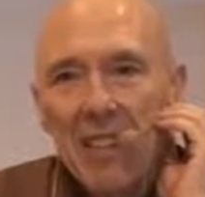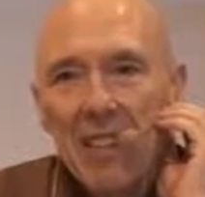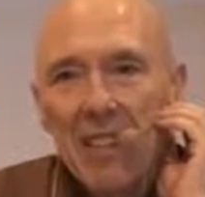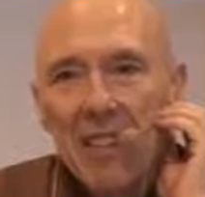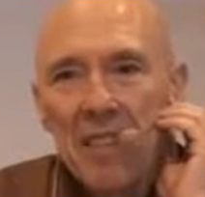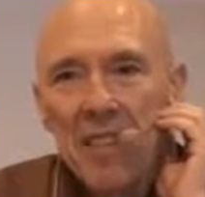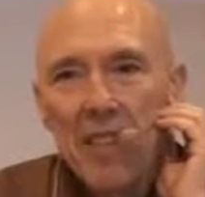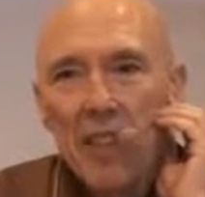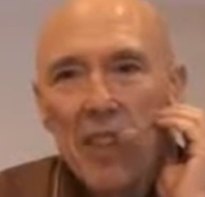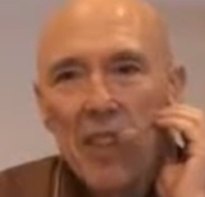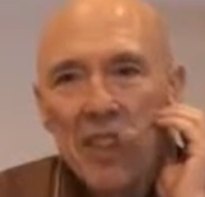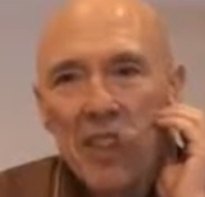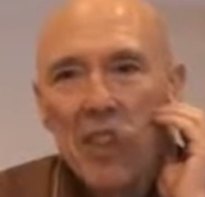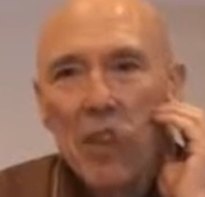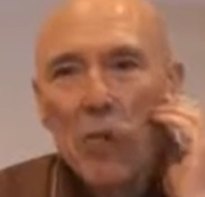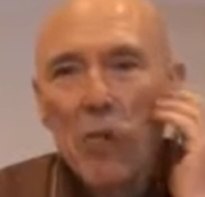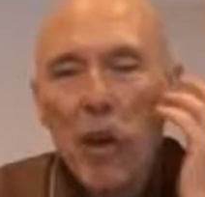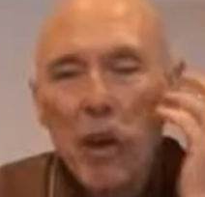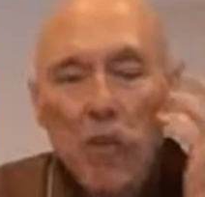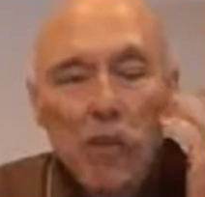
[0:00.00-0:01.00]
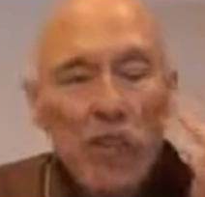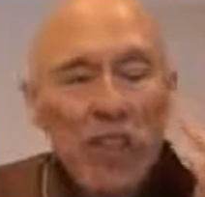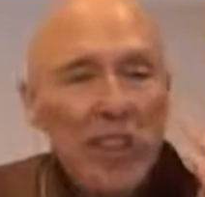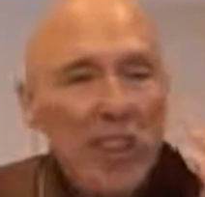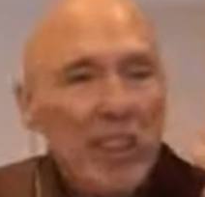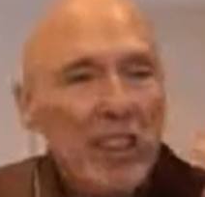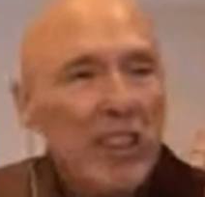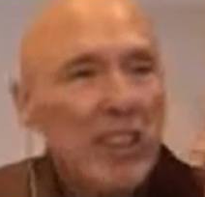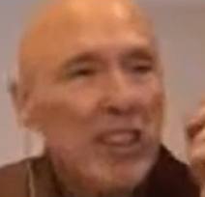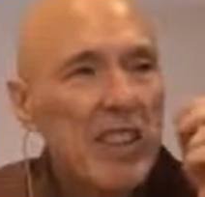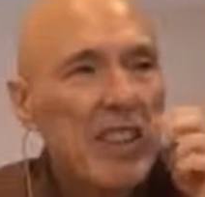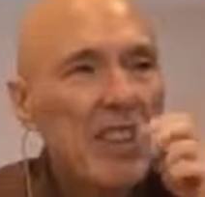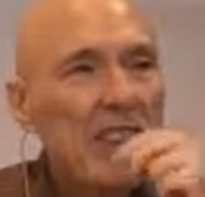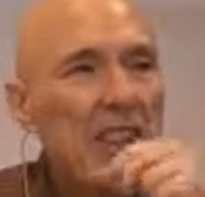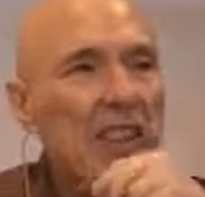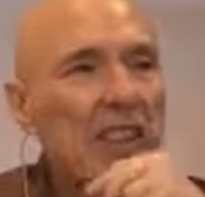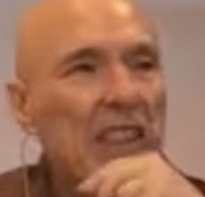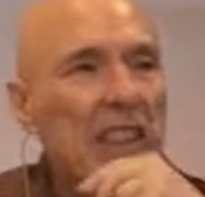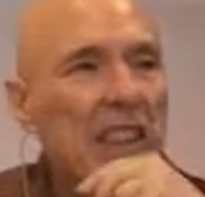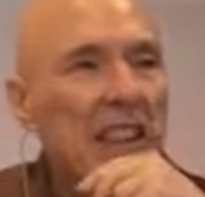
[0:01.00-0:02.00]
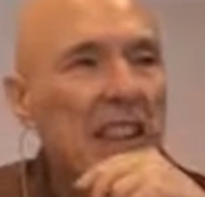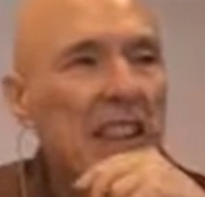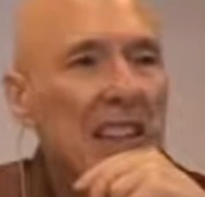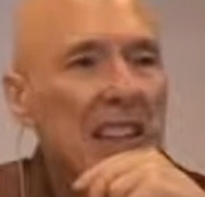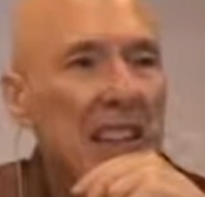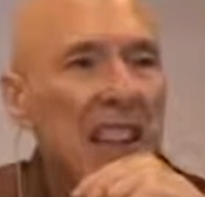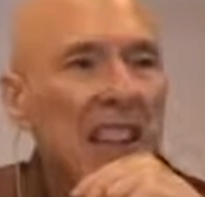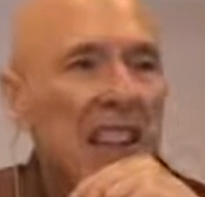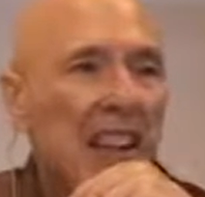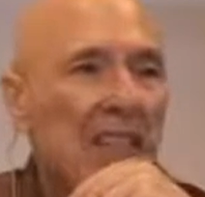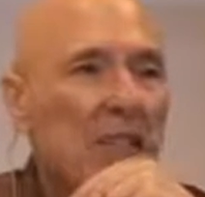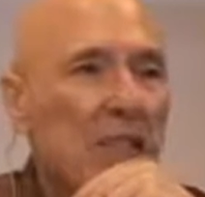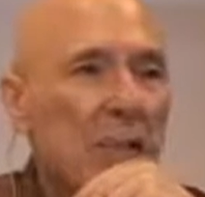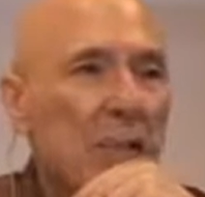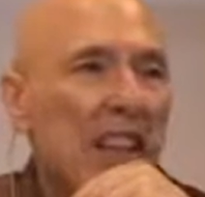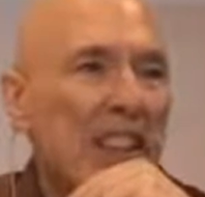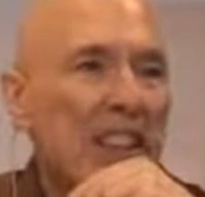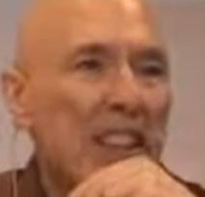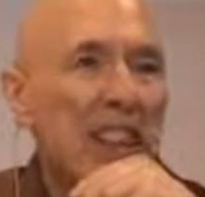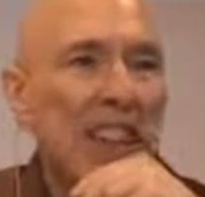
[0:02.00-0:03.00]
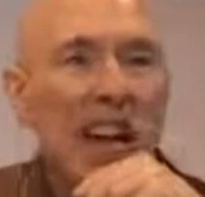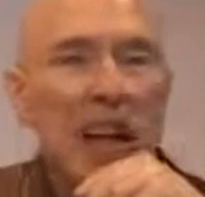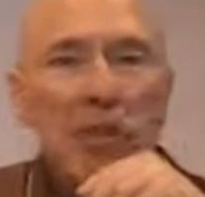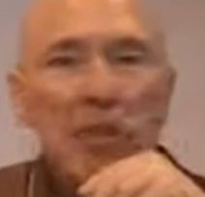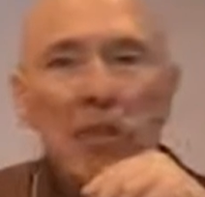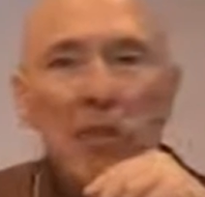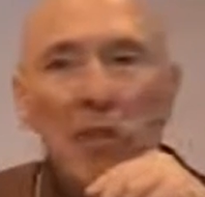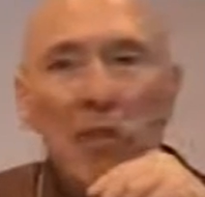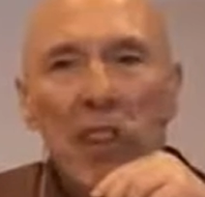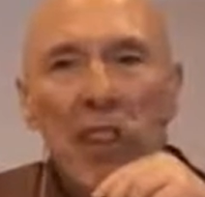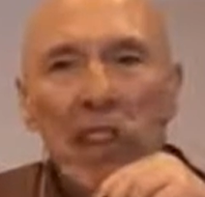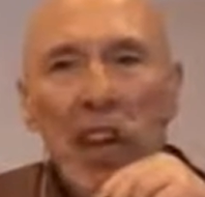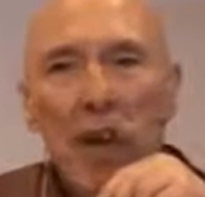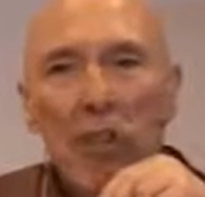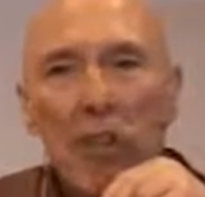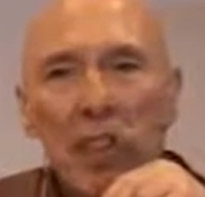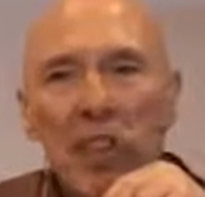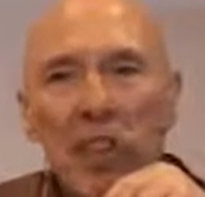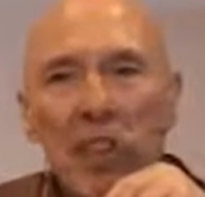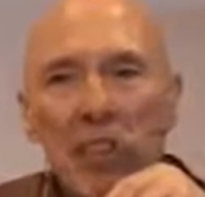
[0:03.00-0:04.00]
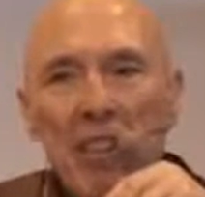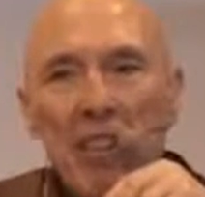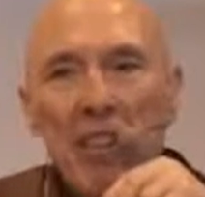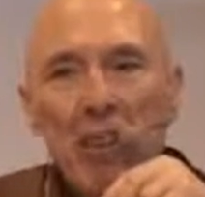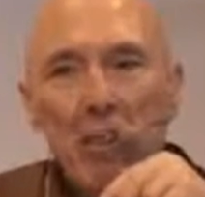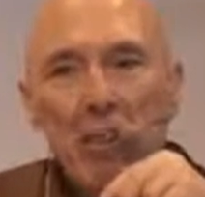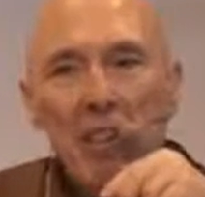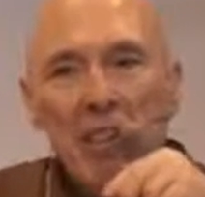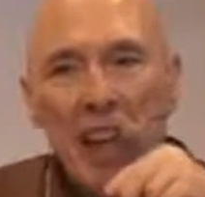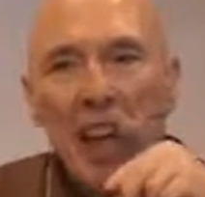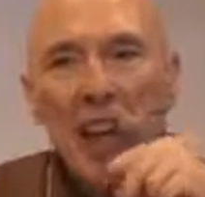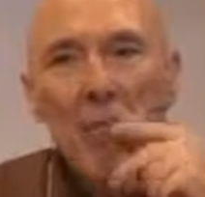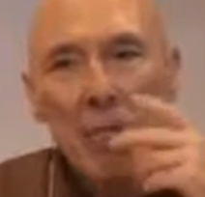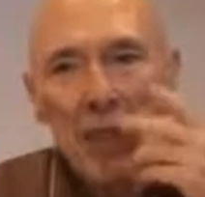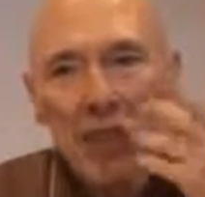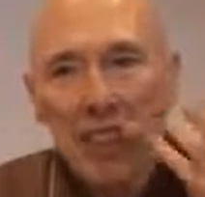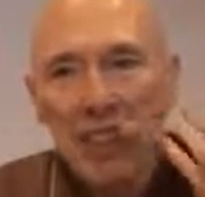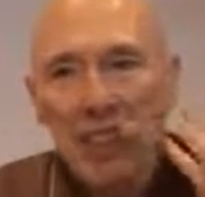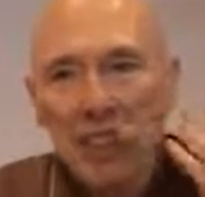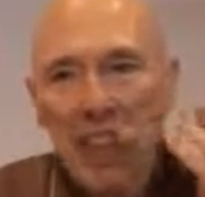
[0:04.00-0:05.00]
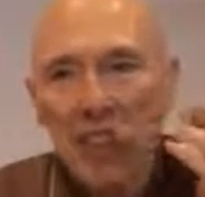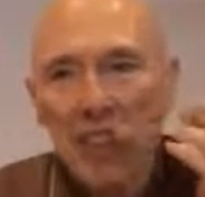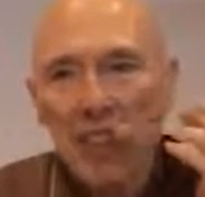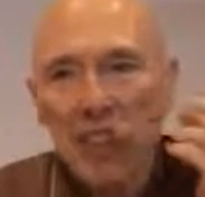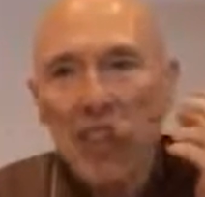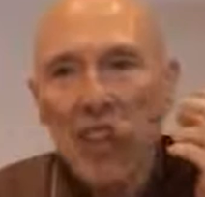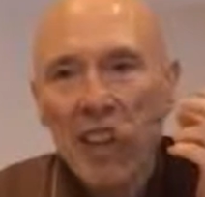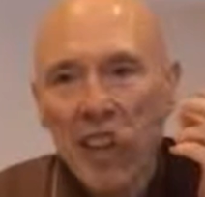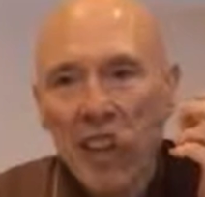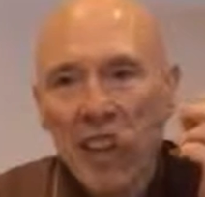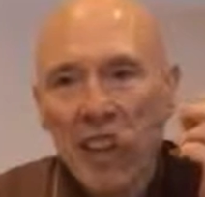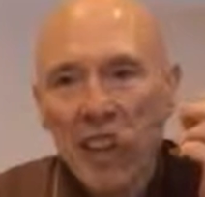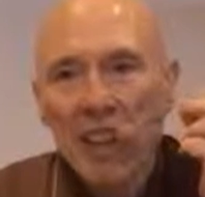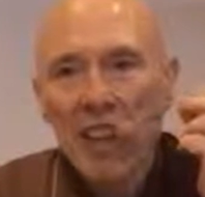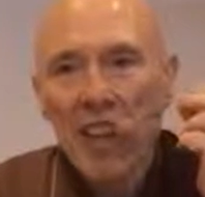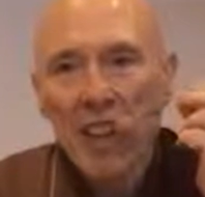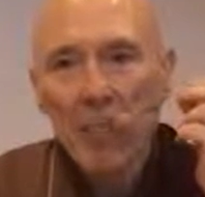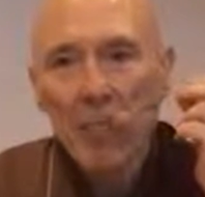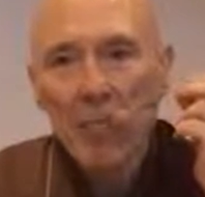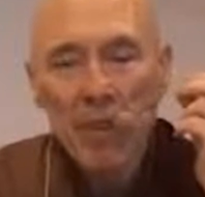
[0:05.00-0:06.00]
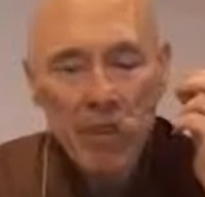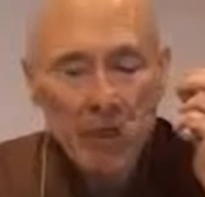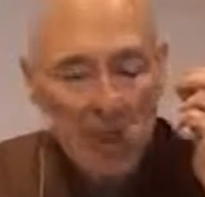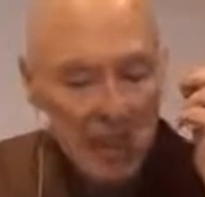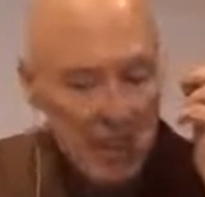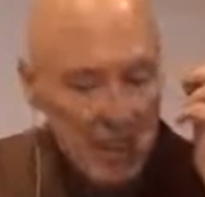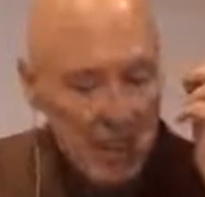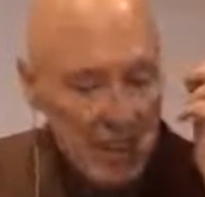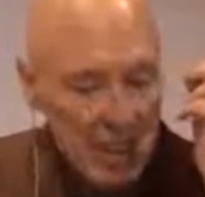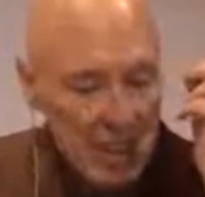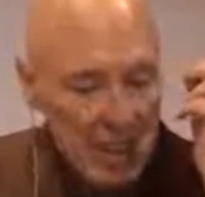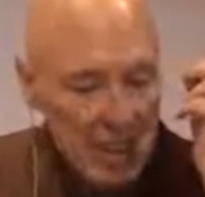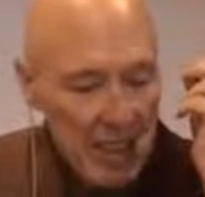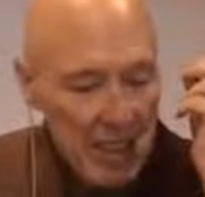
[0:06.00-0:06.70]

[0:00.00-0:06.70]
Of course, the 12 years is, that information comes from the commentary, which can be exaggerating the time period.